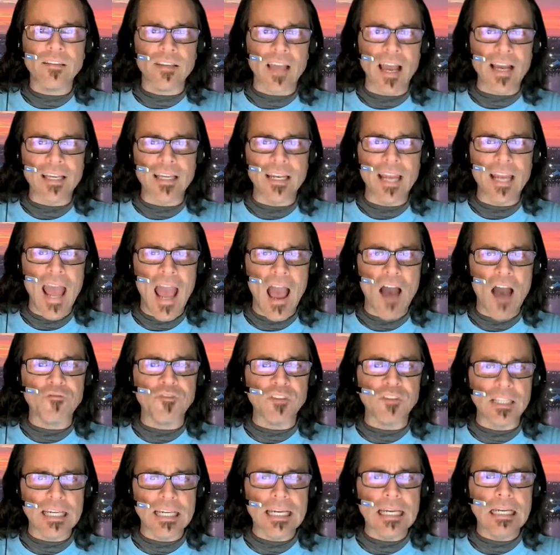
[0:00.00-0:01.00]
second half
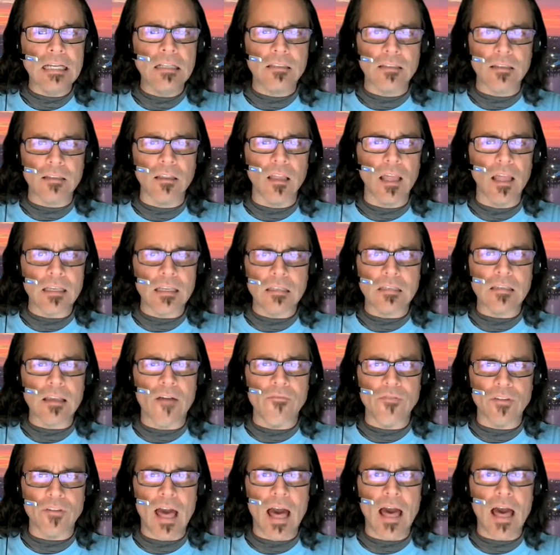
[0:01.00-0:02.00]
leads in like
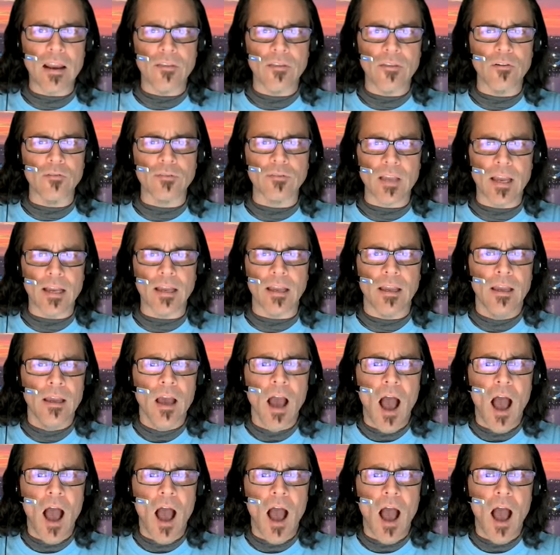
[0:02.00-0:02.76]
seven out of their 10.